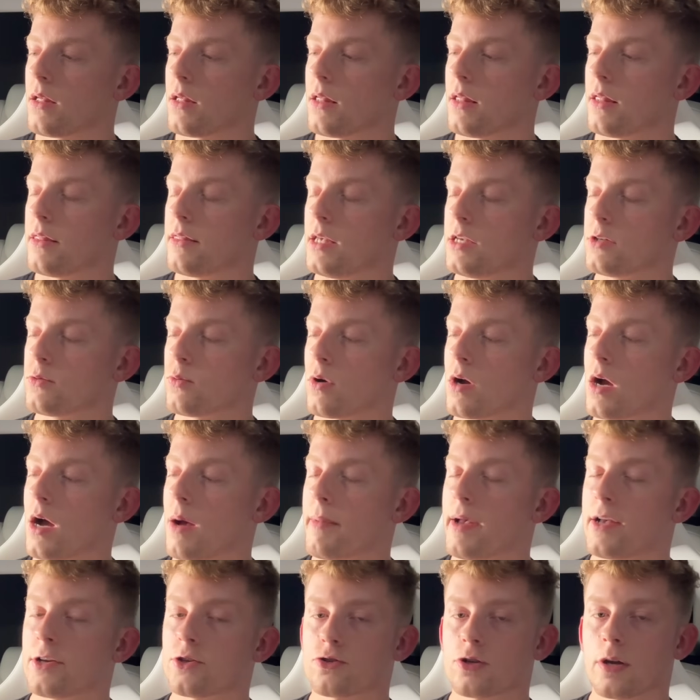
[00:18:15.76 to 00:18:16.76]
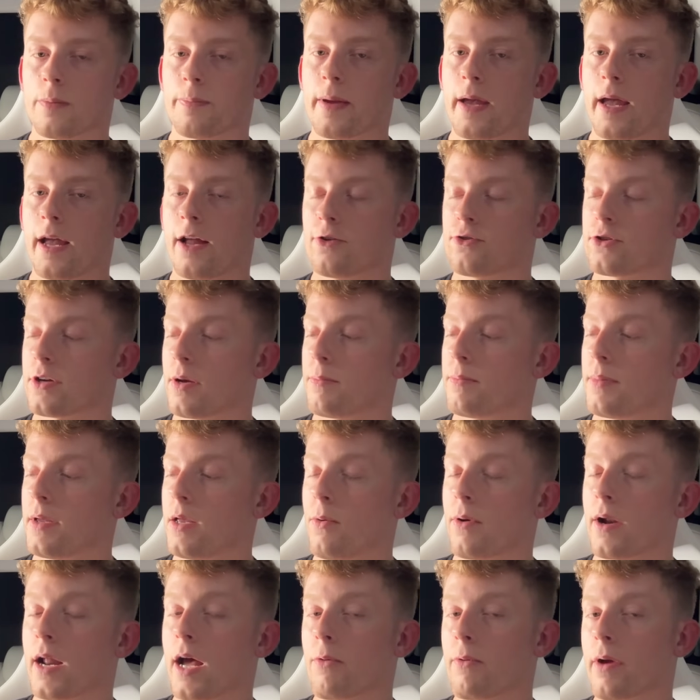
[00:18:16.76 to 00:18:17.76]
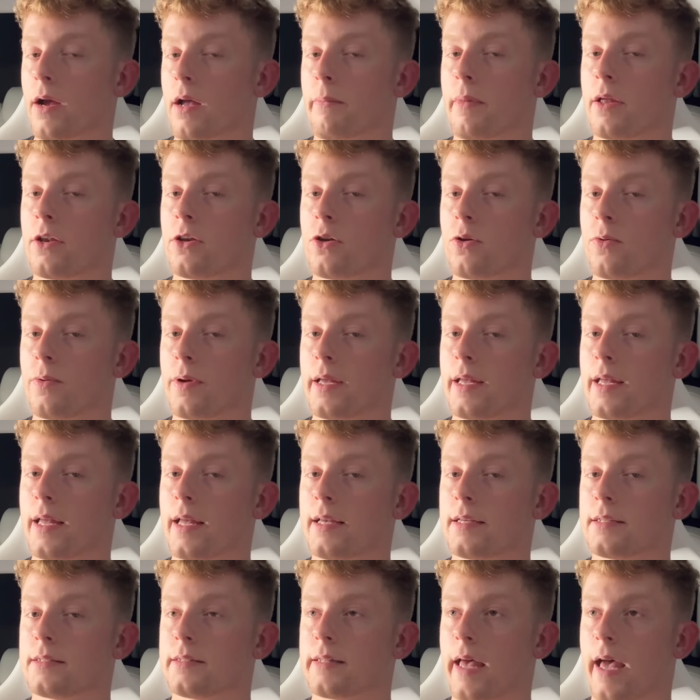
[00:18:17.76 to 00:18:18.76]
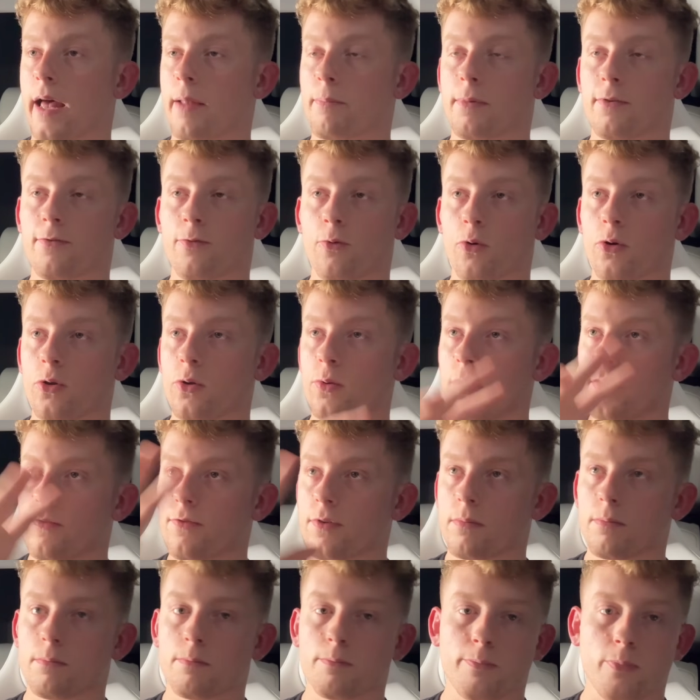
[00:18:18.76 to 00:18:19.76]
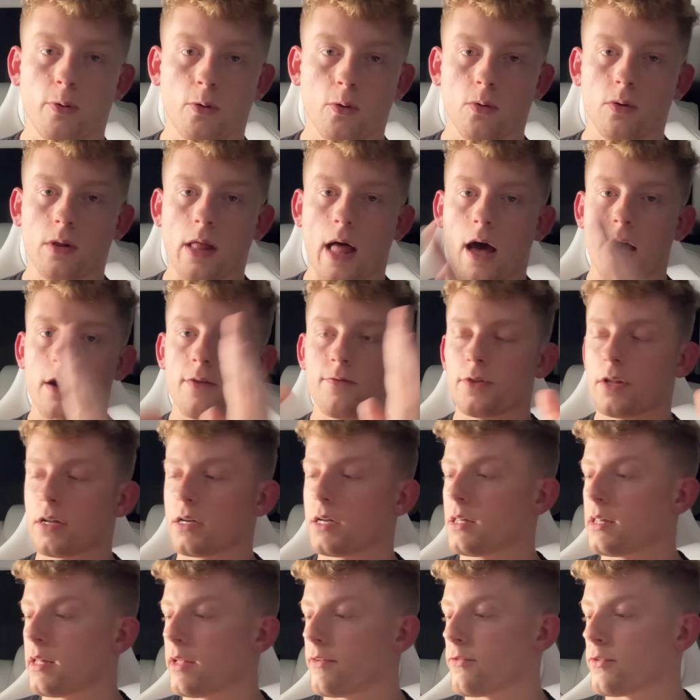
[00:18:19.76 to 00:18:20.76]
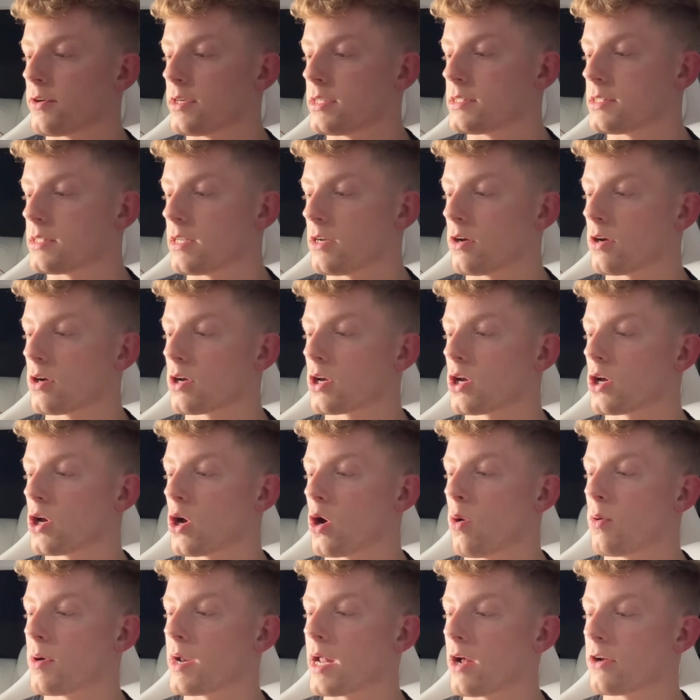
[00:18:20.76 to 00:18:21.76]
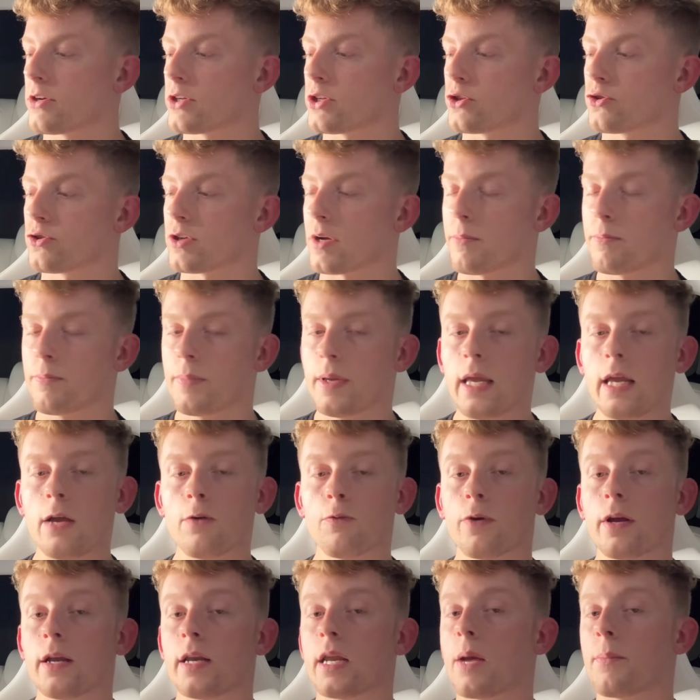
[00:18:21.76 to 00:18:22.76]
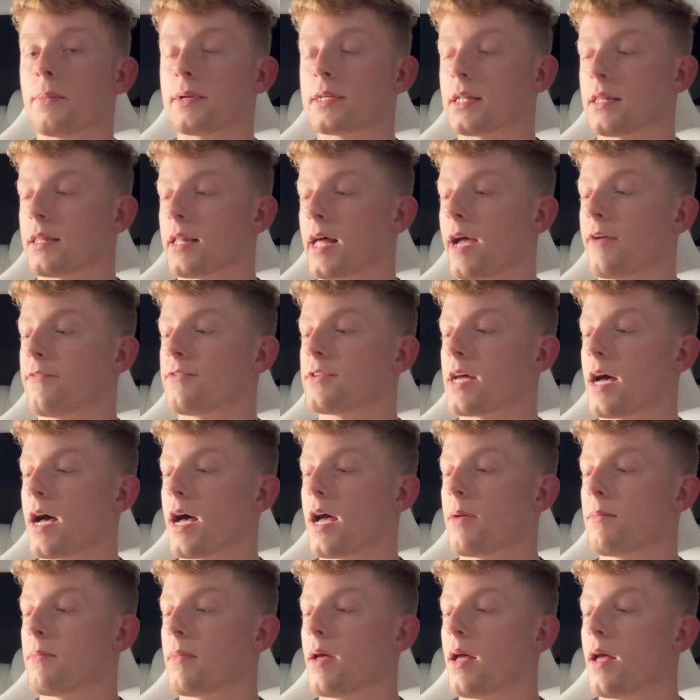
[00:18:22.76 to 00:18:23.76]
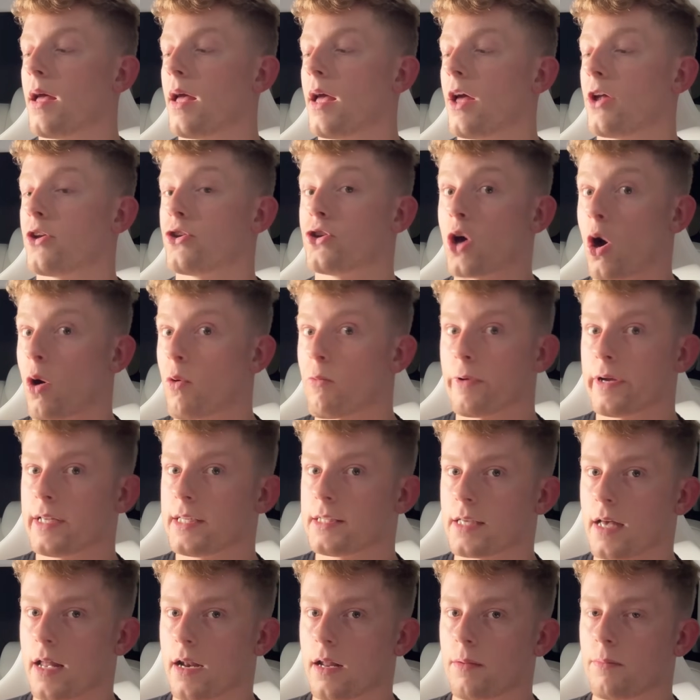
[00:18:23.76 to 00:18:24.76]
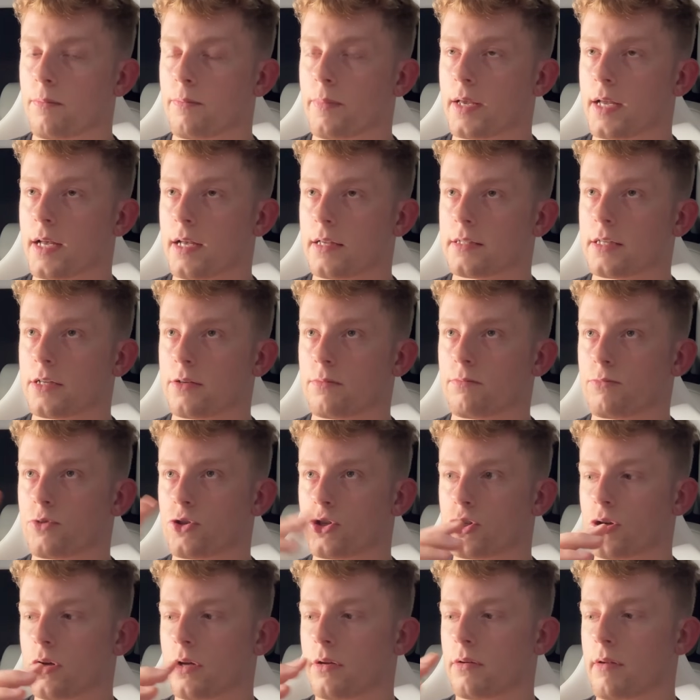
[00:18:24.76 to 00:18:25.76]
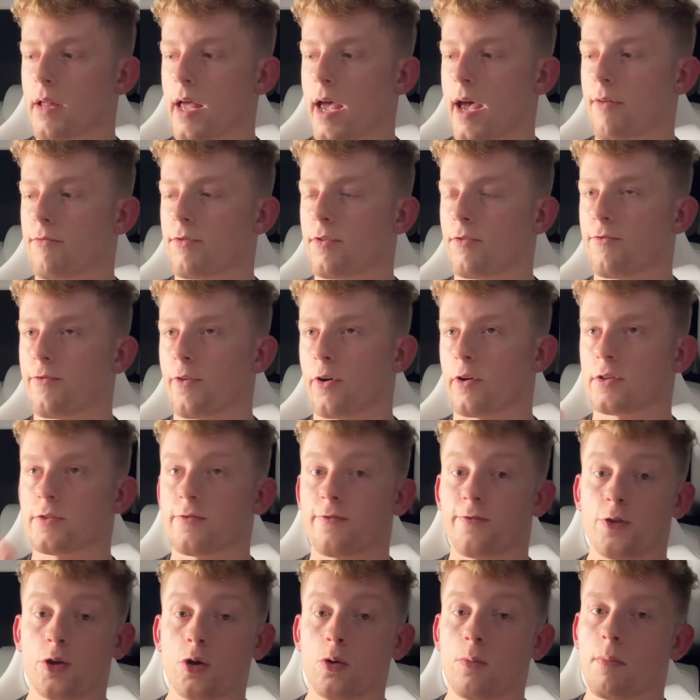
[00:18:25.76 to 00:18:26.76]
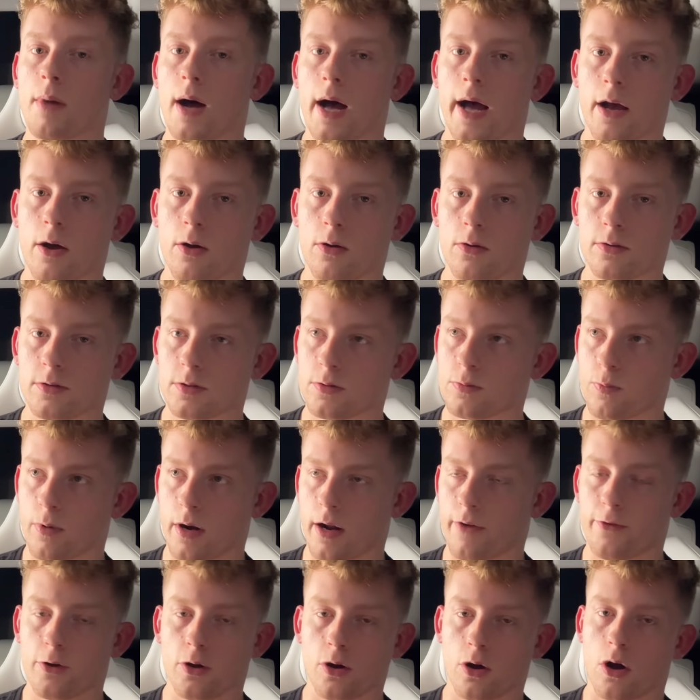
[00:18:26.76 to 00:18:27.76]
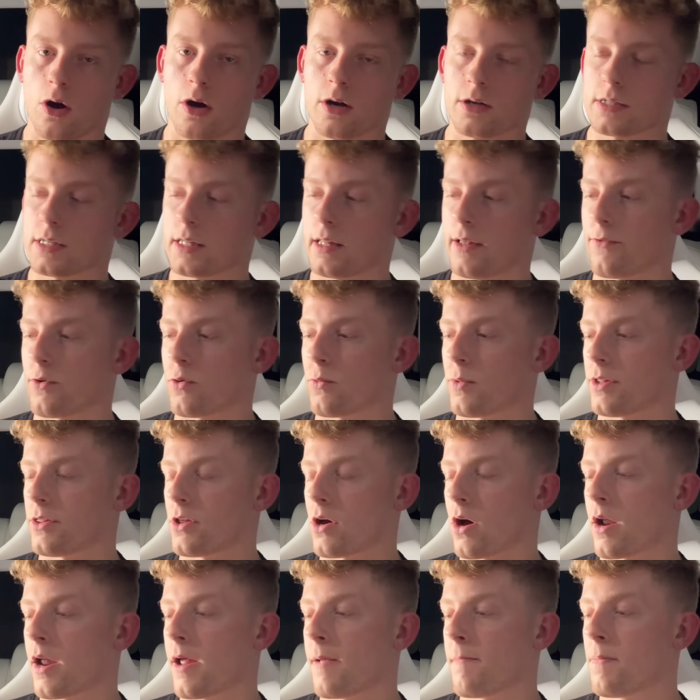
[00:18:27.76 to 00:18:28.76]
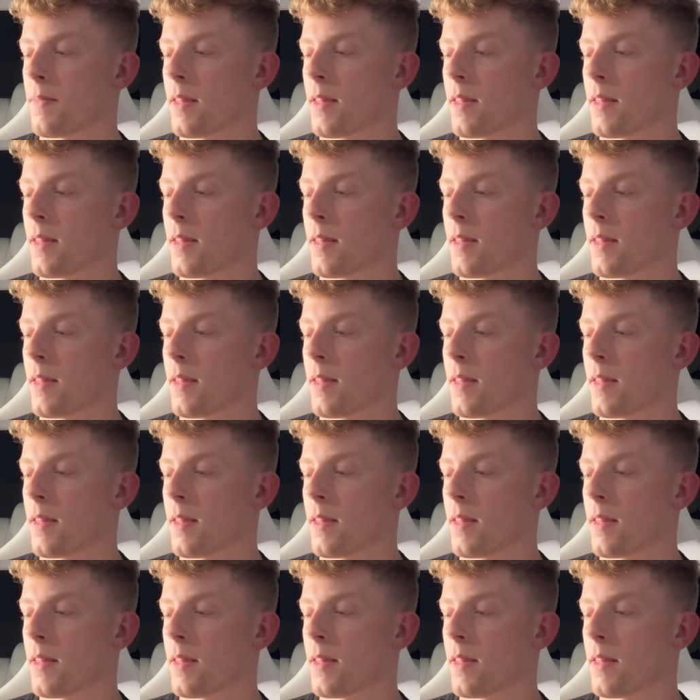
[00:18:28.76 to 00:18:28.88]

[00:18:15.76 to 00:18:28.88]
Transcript: these will come as trip A and trip B. What I recommend doing is that before you even pull out of the delivery center, go down to trip B, rename it to lifetime. Don't reset it because it should have the first few miles, whatever your car is delivered with on it,